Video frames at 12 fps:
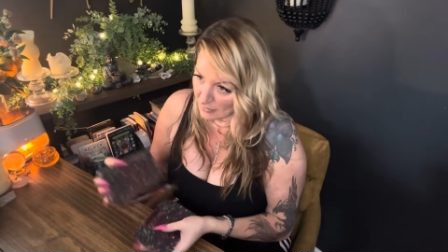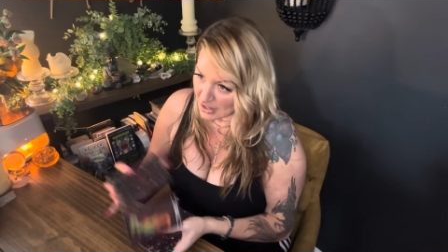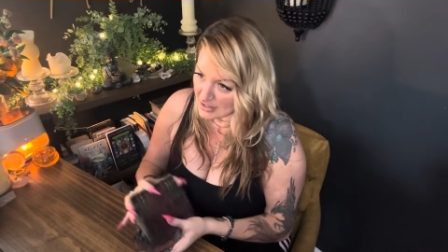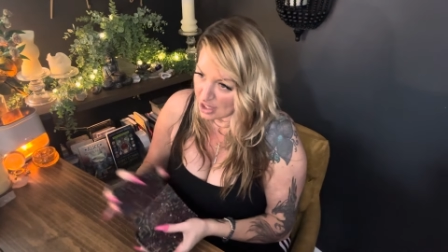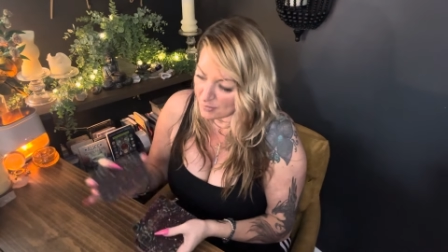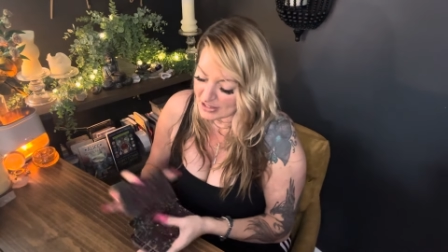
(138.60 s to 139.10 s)

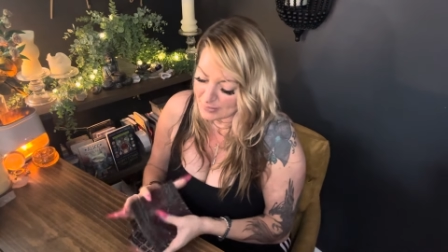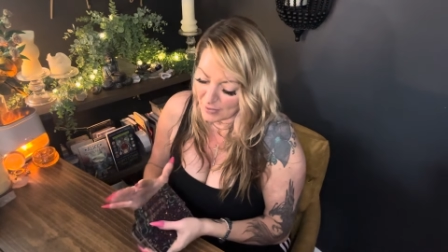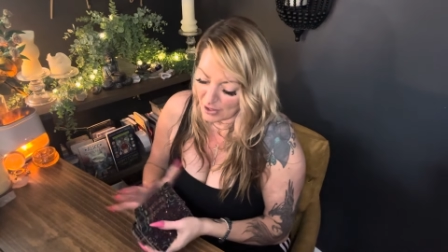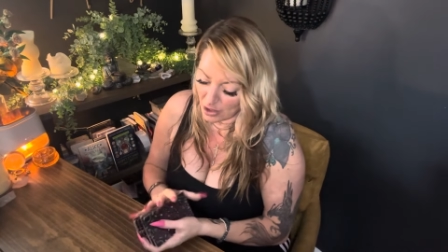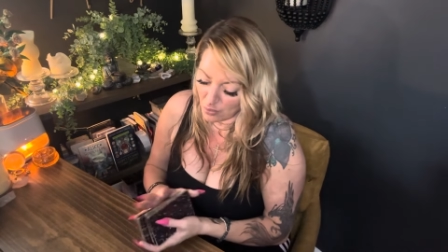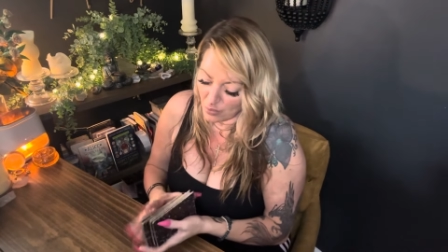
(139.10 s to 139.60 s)
Tell me,
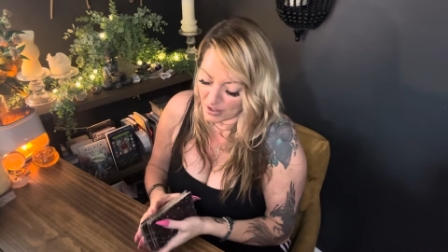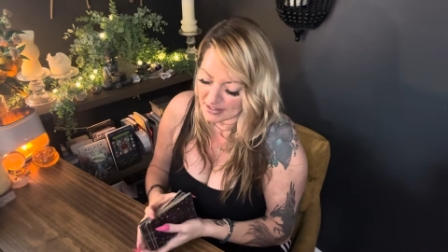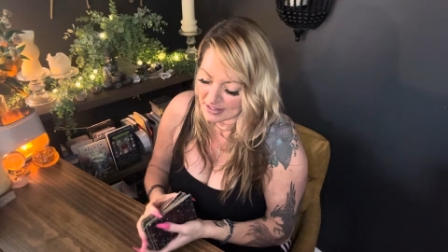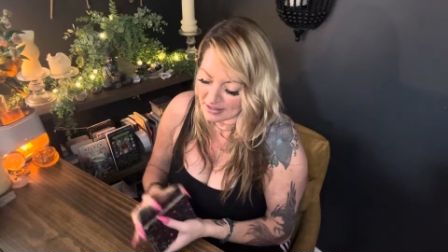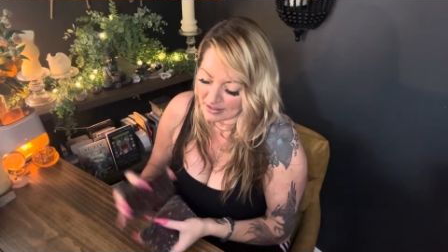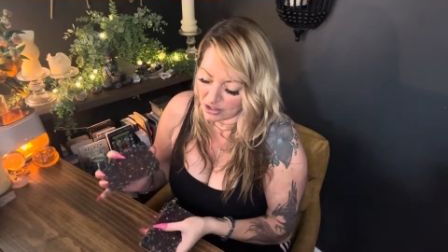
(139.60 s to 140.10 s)
Spirit, what is
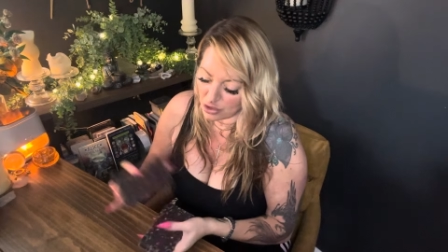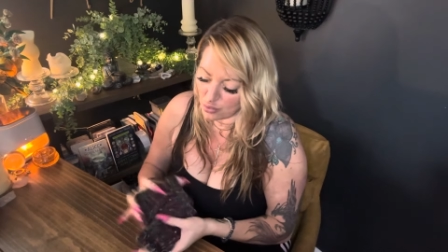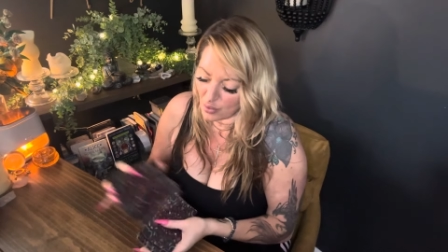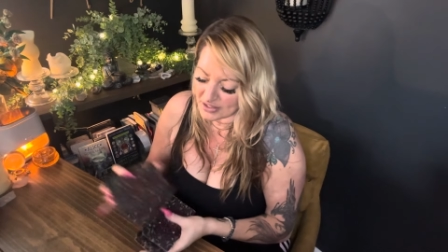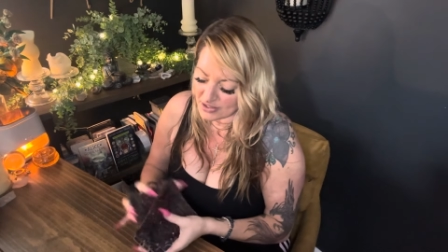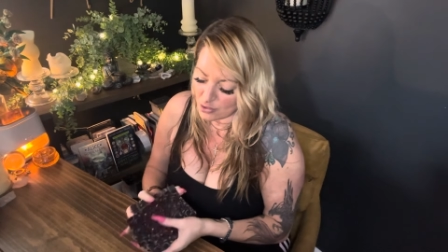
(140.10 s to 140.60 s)
it that you
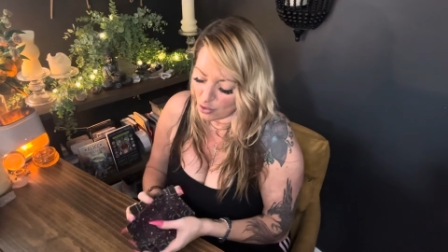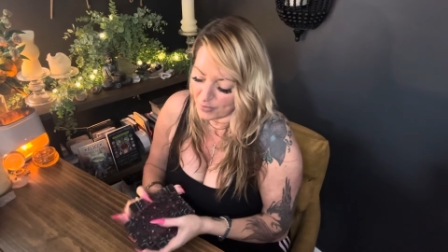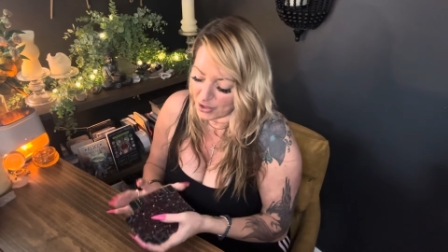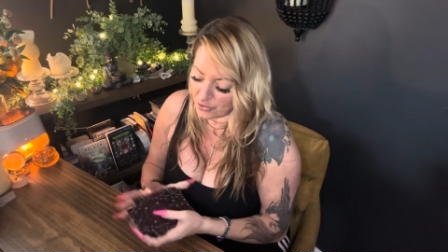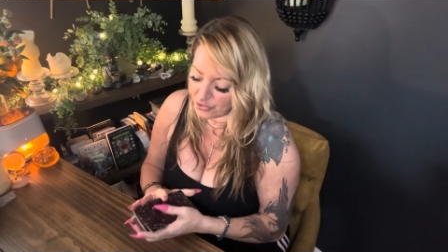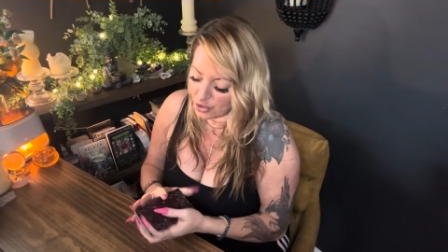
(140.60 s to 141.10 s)
want
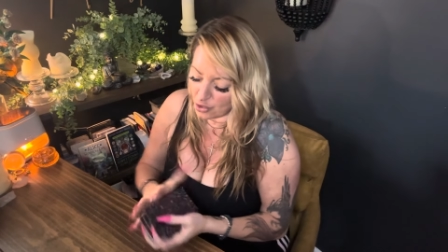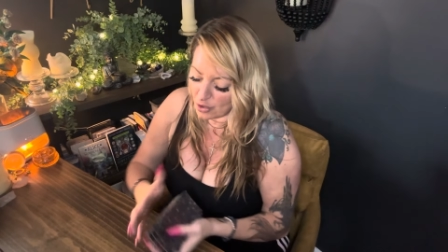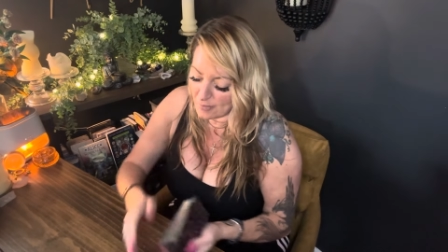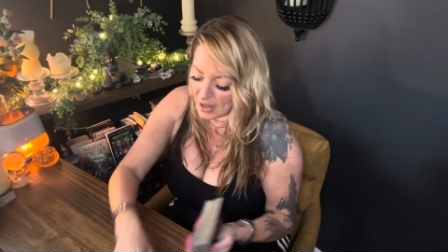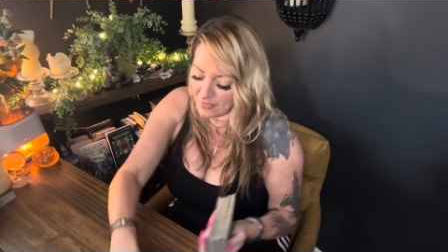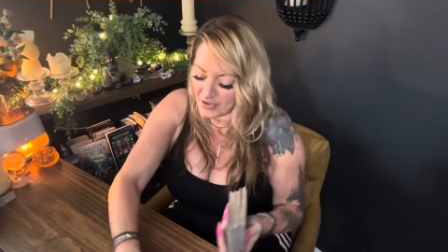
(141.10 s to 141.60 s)
Scorpio to know
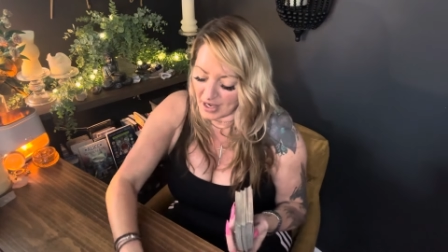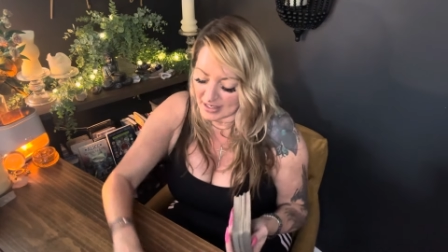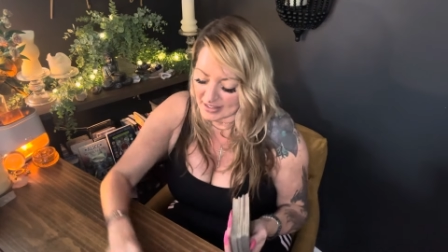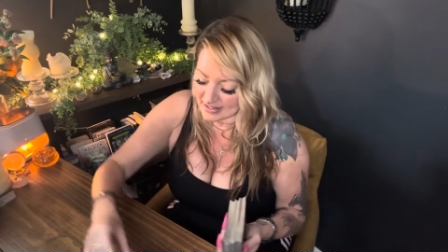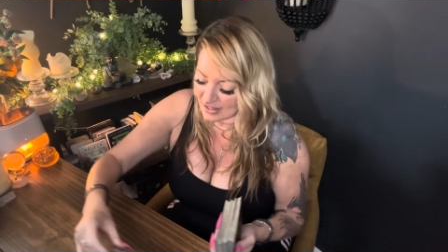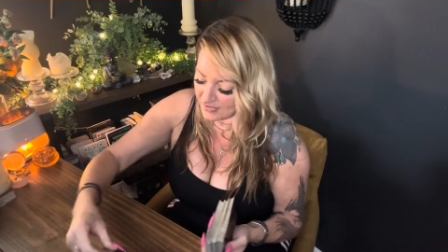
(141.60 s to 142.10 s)
about the
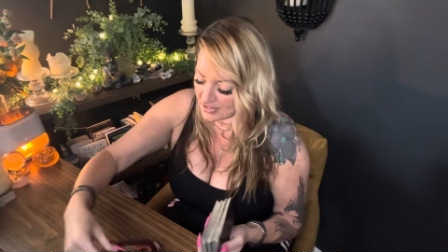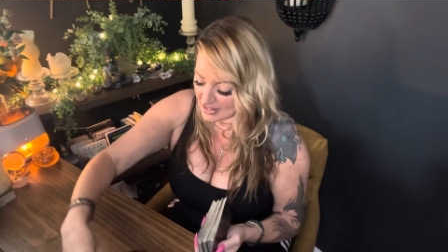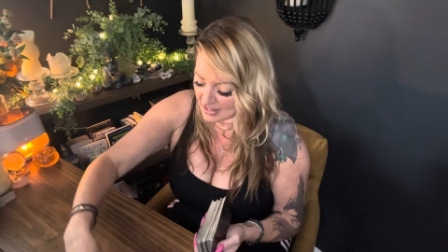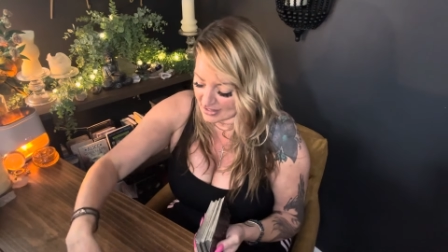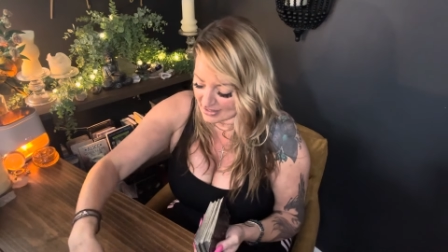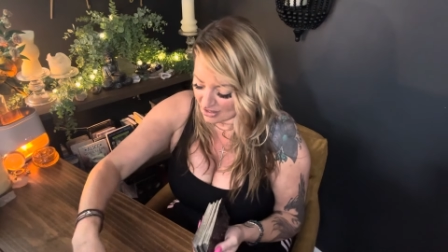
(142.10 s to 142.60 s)
next seven
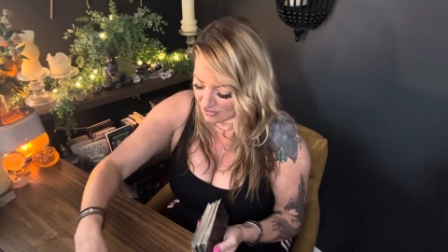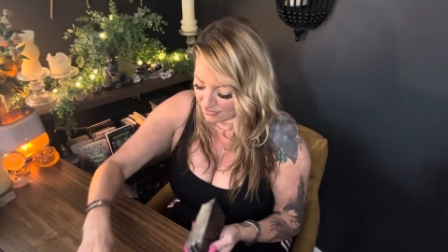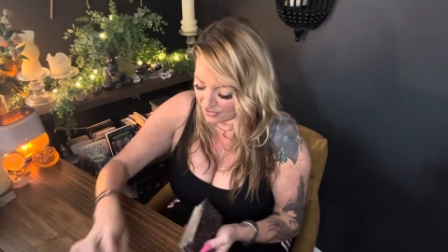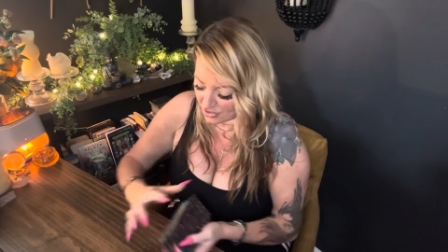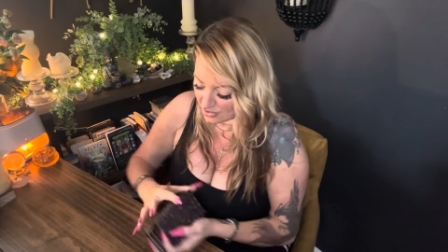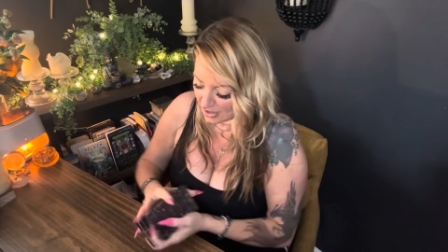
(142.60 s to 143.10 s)
days of
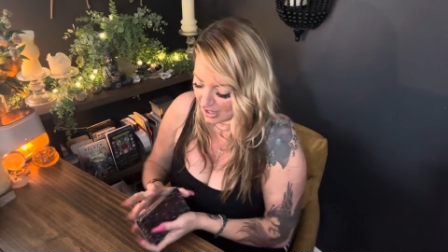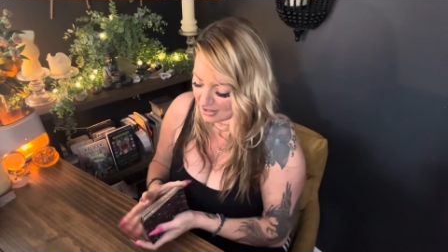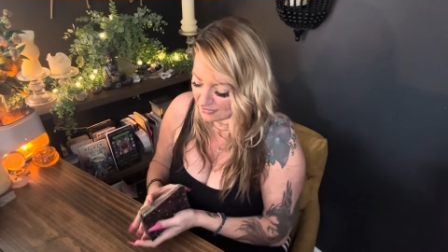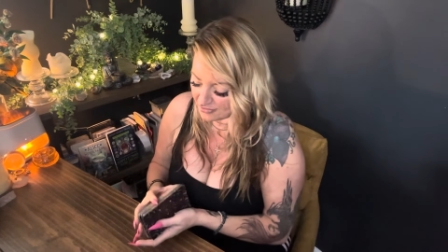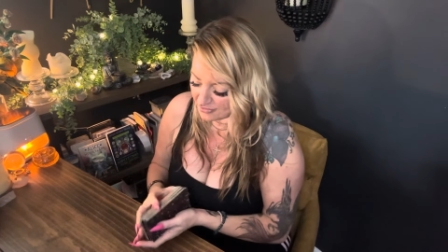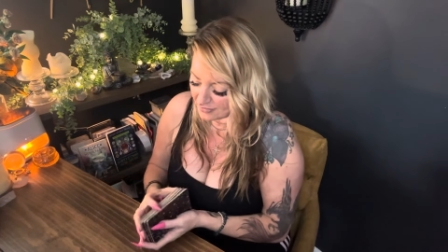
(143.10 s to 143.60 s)
their
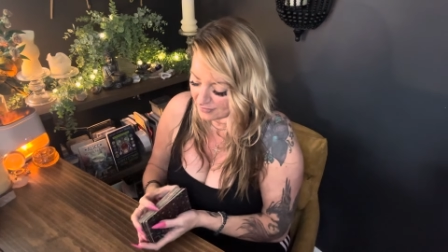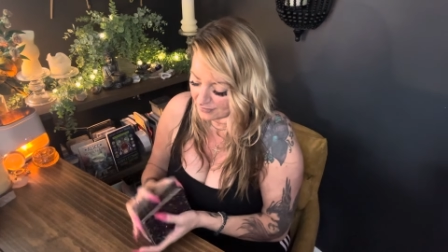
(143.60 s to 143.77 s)
life?